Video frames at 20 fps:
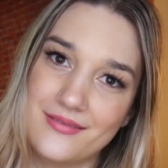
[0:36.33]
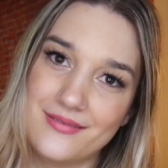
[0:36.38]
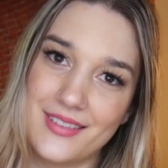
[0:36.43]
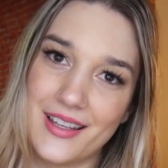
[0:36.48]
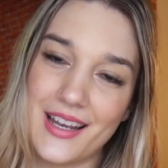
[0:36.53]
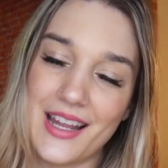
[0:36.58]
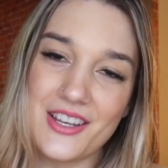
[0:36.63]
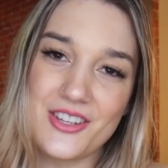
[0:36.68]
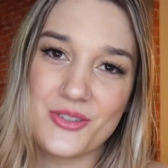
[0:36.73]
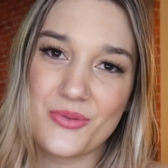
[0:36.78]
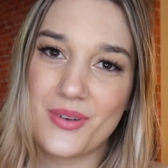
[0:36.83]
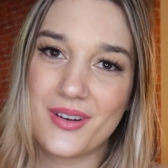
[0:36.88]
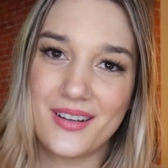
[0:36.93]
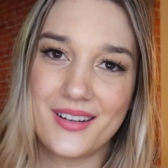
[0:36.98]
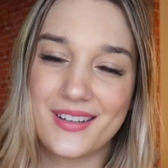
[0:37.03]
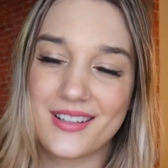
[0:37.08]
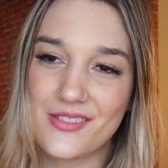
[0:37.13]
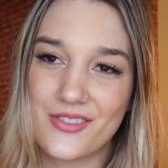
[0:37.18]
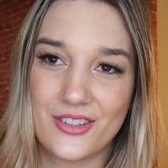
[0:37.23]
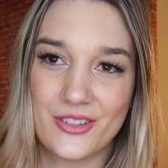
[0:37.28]
And I just
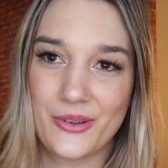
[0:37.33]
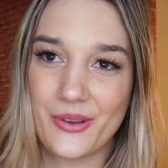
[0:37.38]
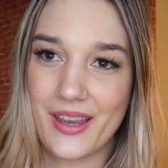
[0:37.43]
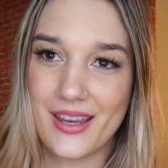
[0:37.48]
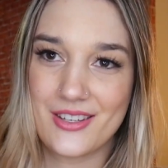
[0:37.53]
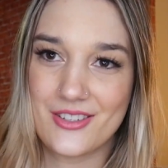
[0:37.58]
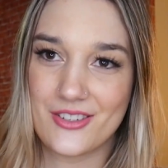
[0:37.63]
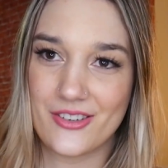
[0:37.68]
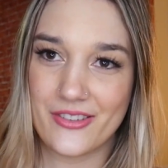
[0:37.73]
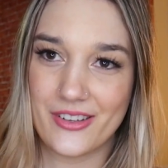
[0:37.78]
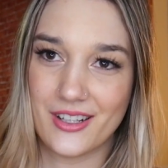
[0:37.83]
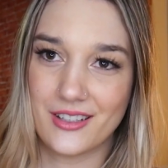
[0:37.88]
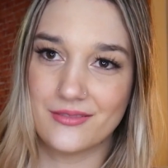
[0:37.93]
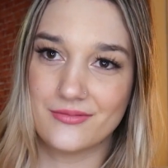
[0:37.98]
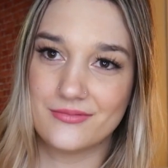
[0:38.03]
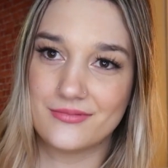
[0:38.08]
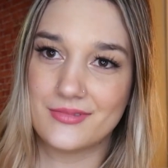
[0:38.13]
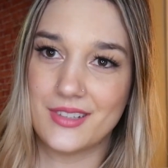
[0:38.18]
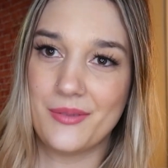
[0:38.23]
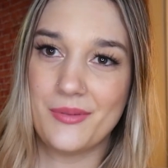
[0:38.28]
wanted a different location to
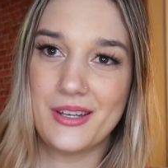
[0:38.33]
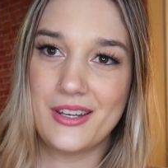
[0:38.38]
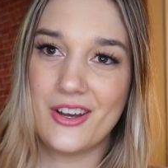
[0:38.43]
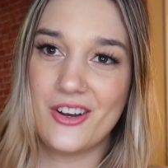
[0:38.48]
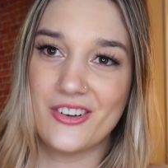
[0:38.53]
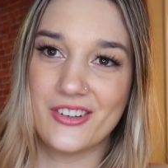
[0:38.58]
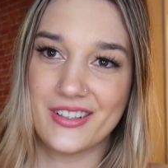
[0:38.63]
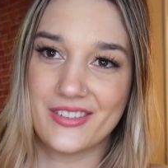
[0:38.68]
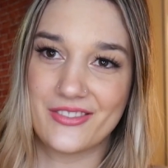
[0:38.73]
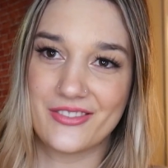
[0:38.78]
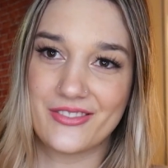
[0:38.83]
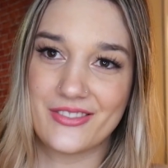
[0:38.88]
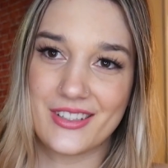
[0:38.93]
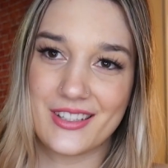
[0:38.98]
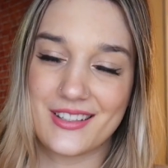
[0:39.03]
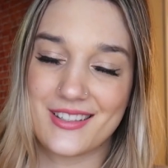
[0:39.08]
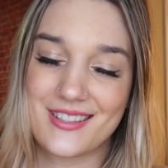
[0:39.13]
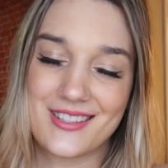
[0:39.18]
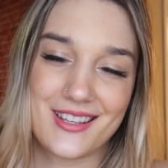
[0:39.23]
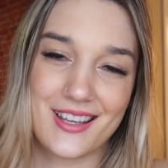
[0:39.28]
film. Let me know if
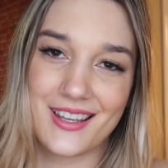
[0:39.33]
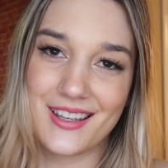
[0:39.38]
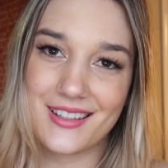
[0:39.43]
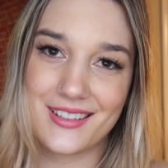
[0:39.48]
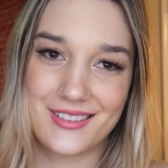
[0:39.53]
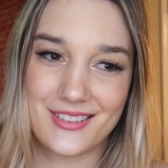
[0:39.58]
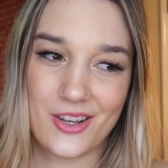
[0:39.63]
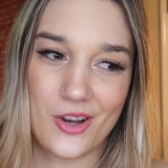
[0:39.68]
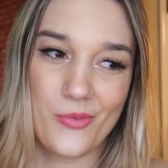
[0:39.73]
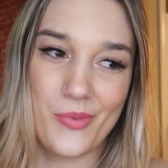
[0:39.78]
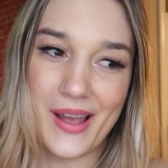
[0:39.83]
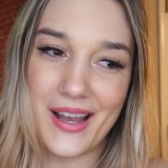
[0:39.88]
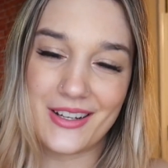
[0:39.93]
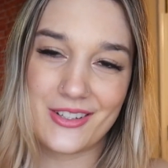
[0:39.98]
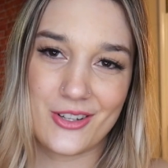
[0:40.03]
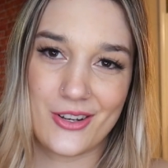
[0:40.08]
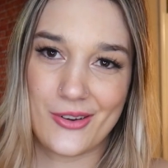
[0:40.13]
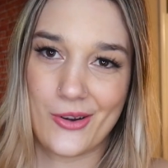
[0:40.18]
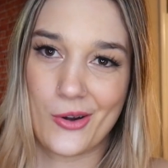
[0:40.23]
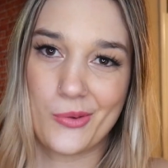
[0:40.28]
it's like, go back
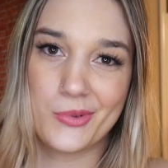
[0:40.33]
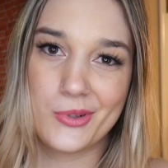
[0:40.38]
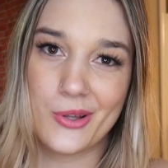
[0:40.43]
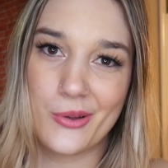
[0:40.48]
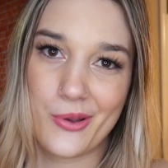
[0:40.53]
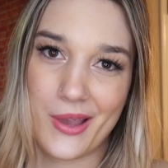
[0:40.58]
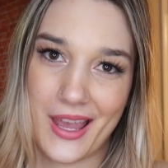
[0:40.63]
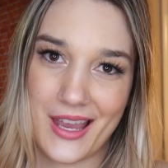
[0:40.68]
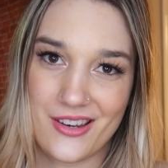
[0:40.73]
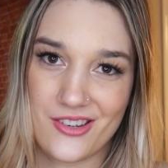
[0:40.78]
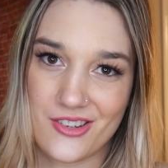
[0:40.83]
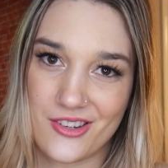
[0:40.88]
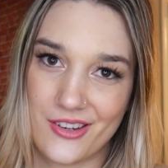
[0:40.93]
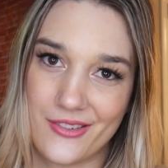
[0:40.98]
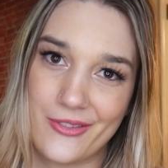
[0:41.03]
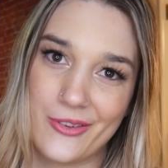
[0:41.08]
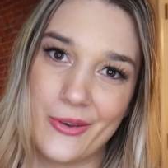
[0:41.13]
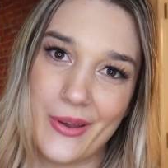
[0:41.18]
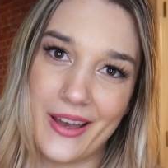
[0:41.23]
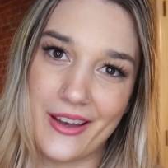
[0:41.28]
to your normal location
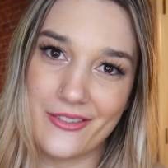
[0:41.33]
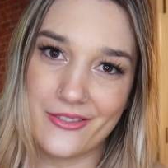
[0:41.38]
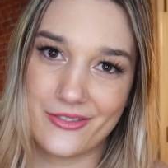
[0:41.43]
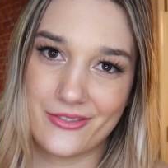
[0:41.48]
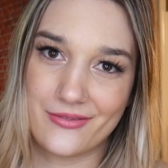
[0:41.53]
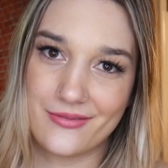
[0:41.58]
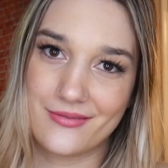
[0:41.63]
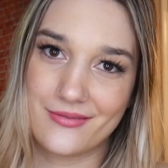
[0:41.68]
if you have